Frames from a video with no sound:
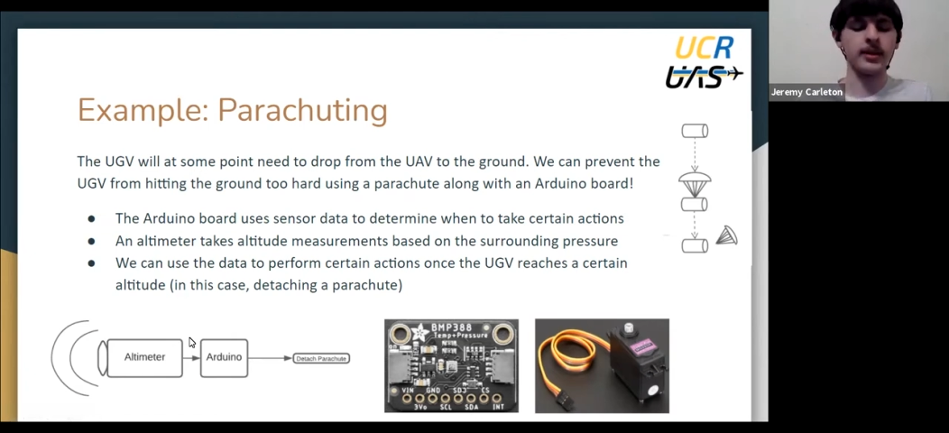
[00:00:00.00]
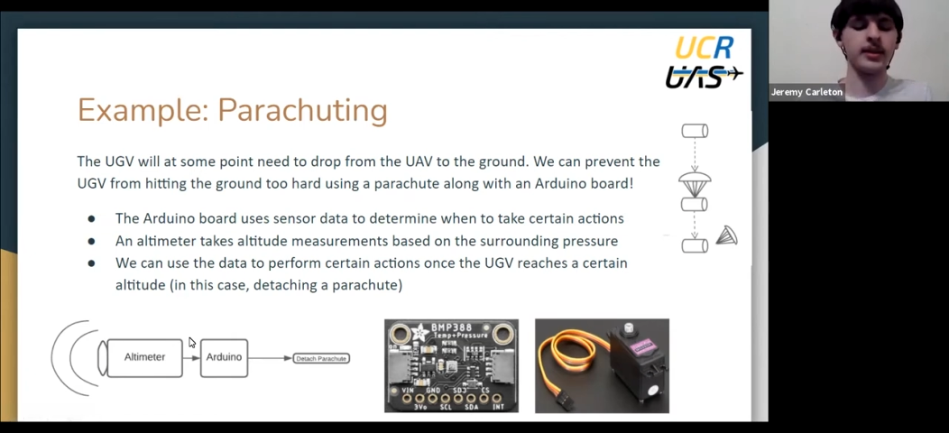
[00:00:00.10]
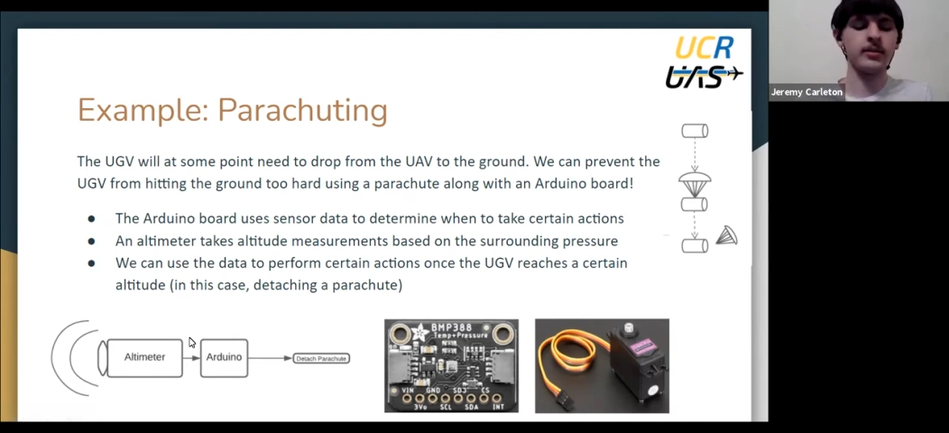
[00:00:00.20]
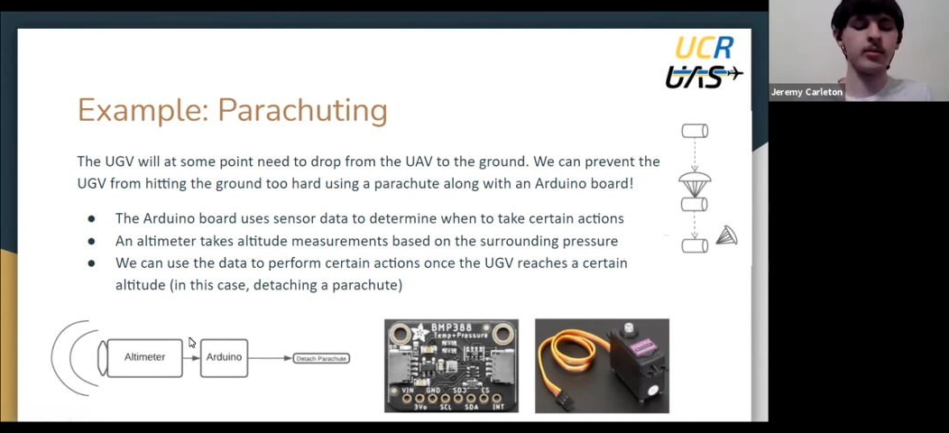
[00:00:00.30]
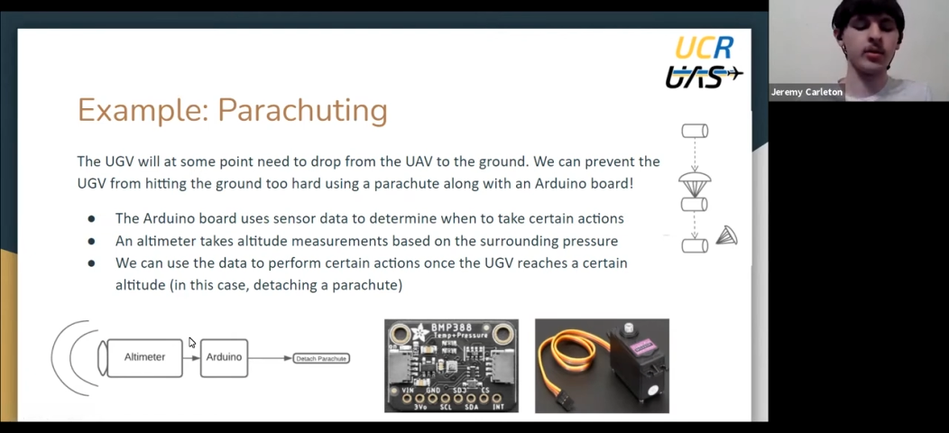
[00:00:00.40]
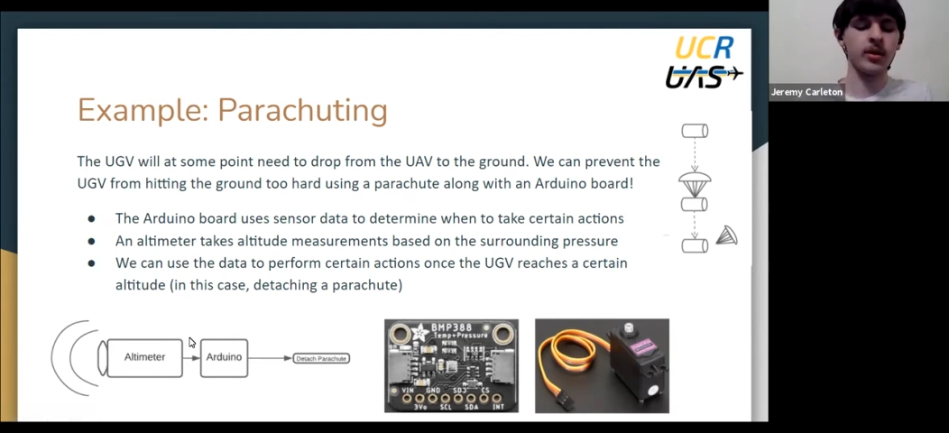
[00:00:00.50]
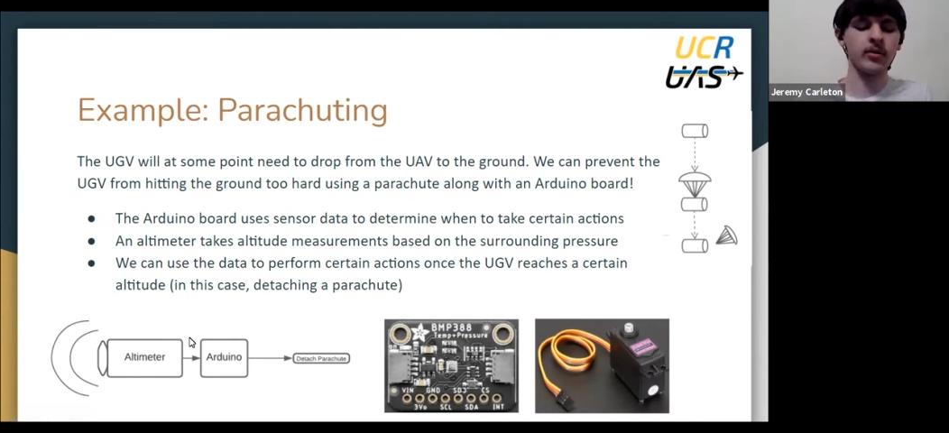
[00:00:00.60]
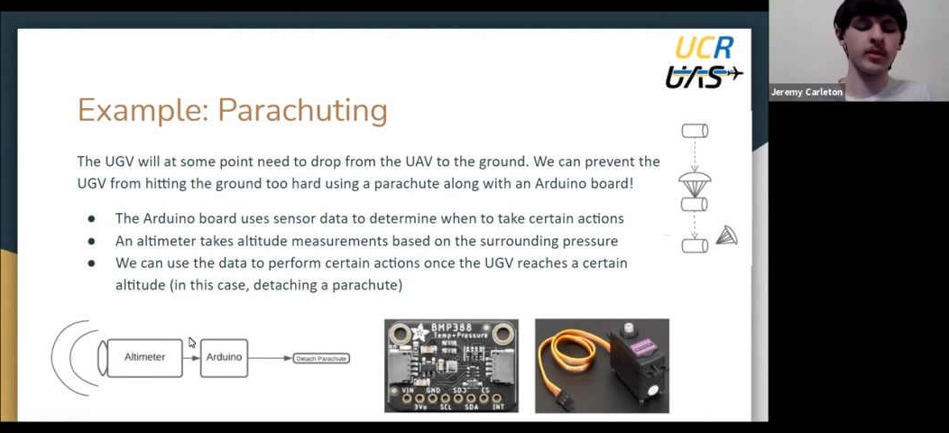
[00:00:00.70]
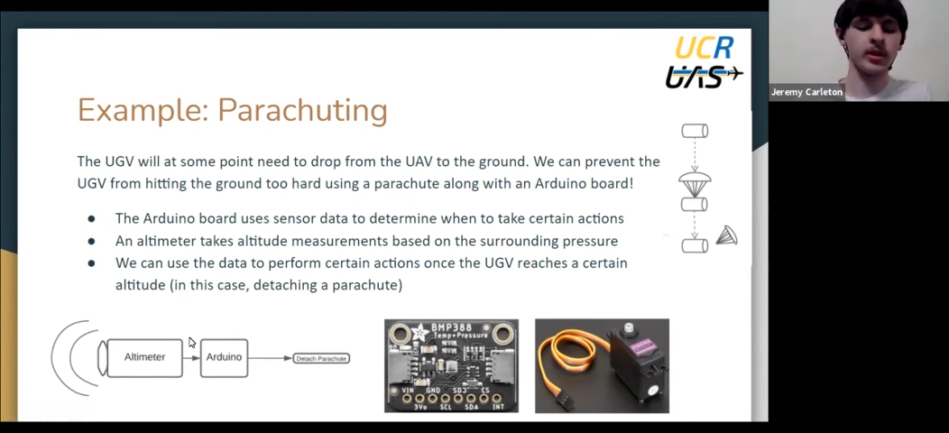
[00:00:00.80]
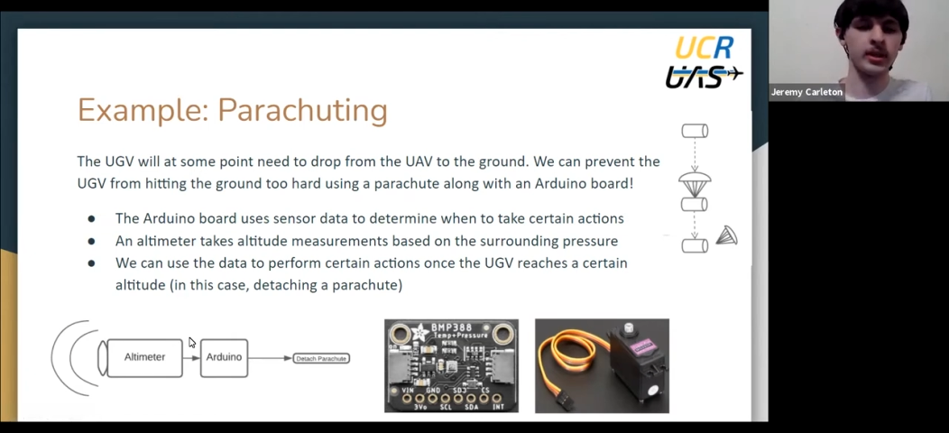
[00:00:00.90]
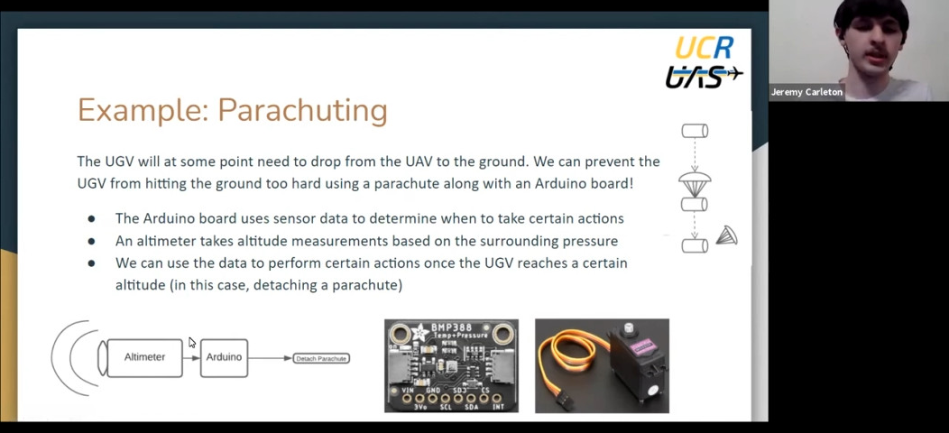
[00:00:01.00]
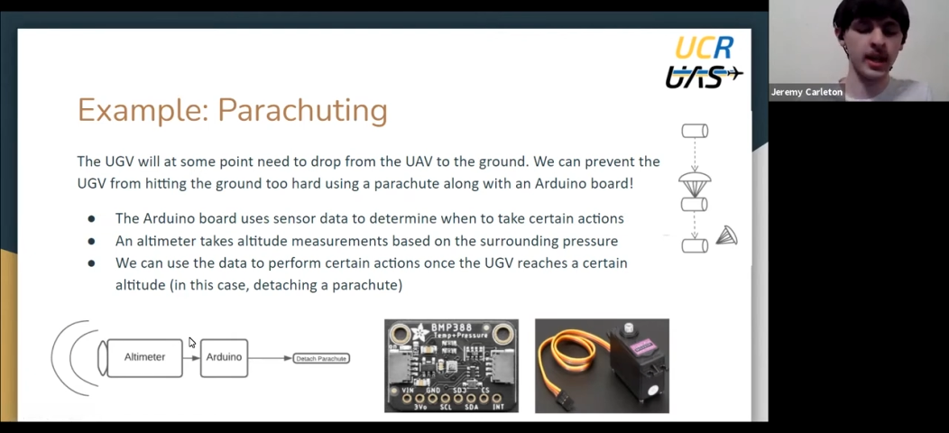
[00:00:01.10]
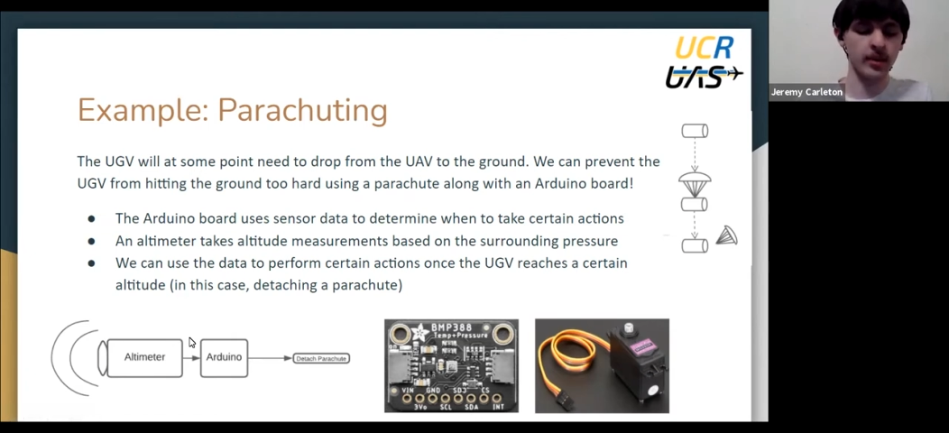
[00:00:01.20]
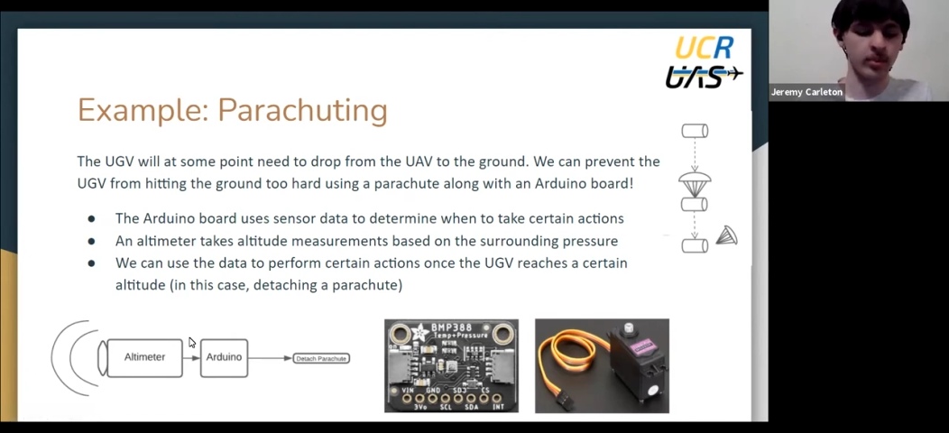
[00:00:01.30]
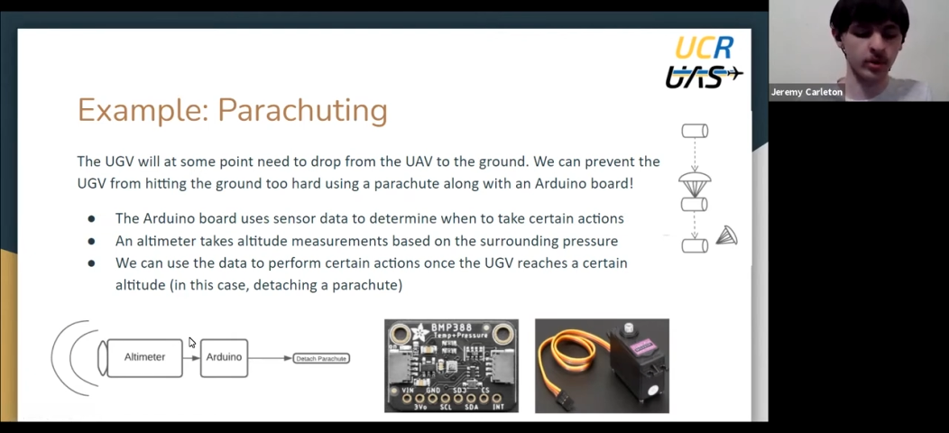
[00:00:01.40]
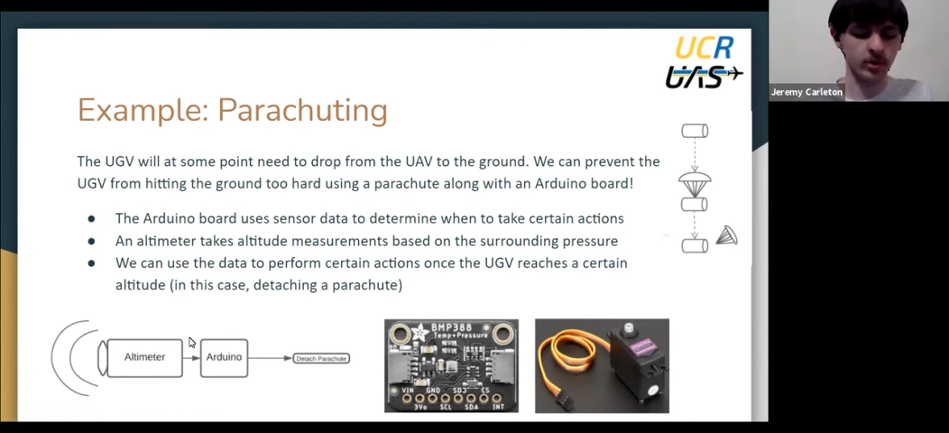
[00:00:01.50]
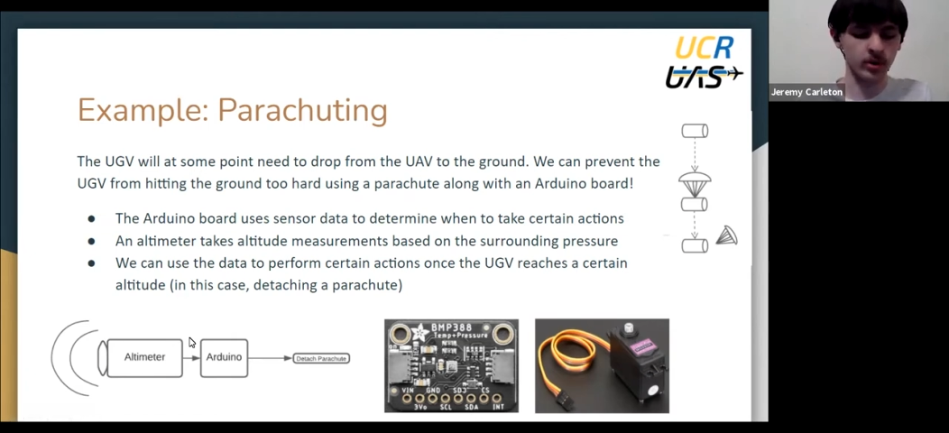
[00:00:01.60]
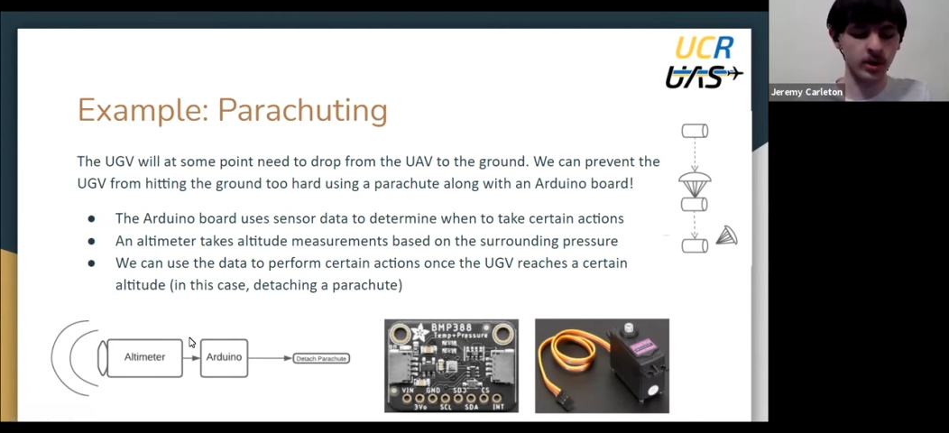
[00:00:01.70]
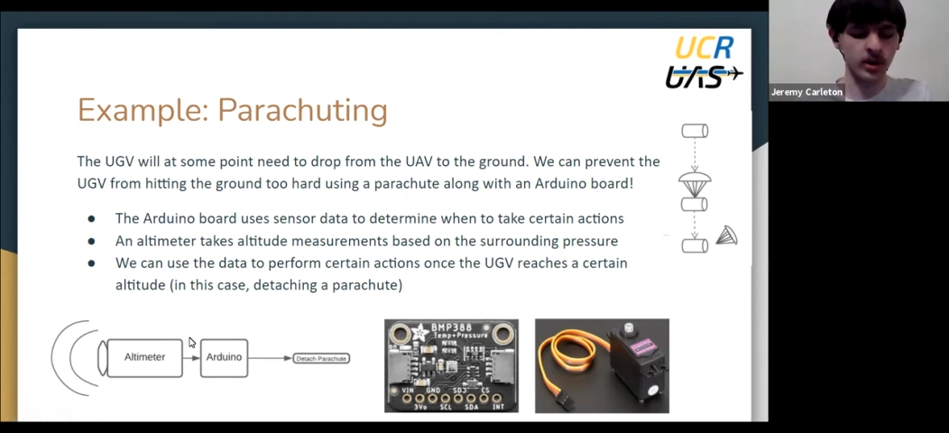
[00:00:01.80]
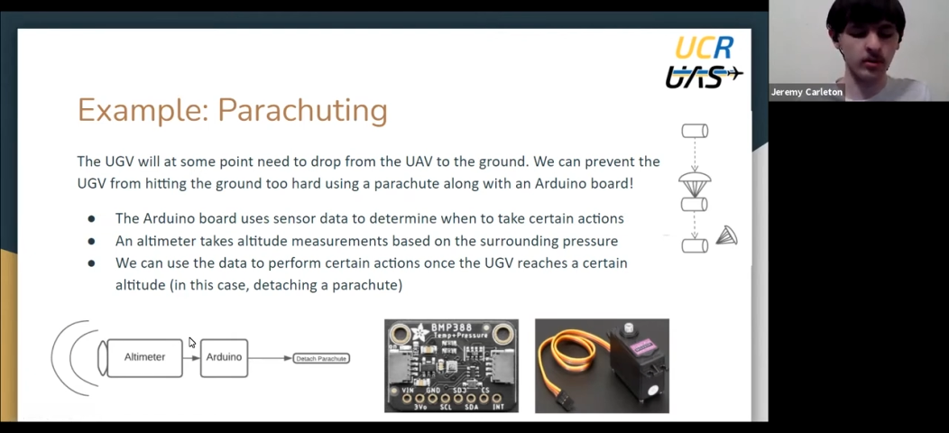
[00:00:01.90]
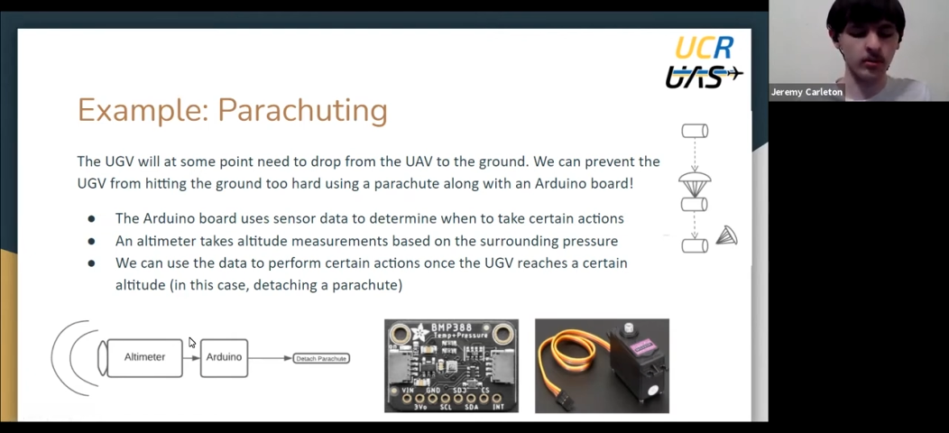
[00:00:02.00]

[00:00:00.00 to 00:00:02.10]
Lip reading: Next, we will cover an example